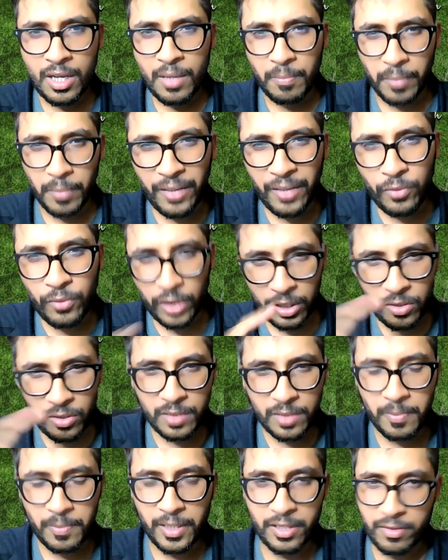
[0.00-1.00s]
But I would like to
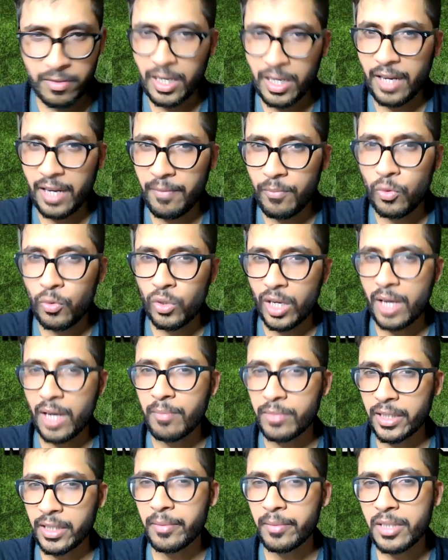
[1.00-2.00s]
see Pellistri have more
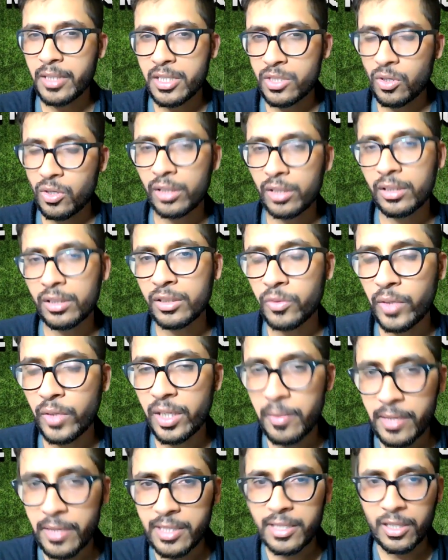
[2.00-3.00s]
game time than he's got, the 20
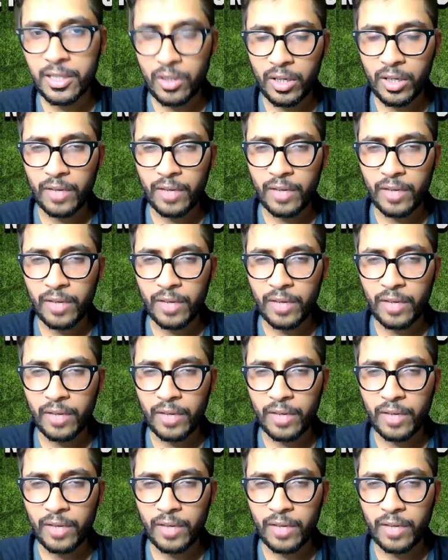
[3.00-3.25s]
minutes that he got.